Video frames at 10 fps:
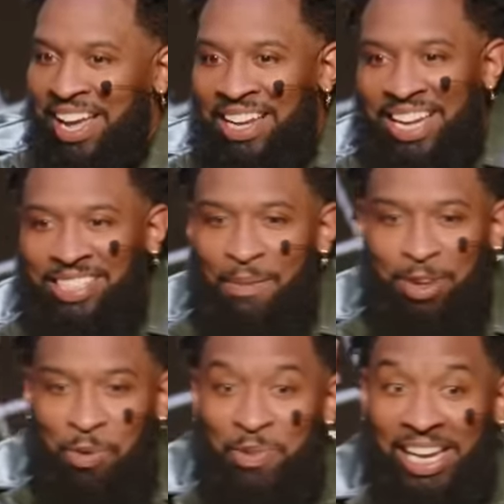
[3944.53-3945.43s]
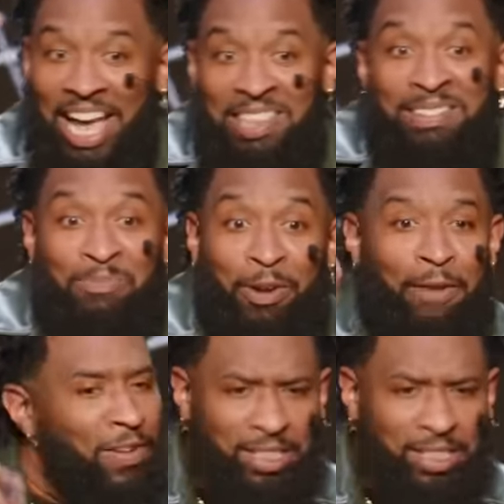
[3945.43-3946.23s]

Then Tom said, We went and got some breakfast.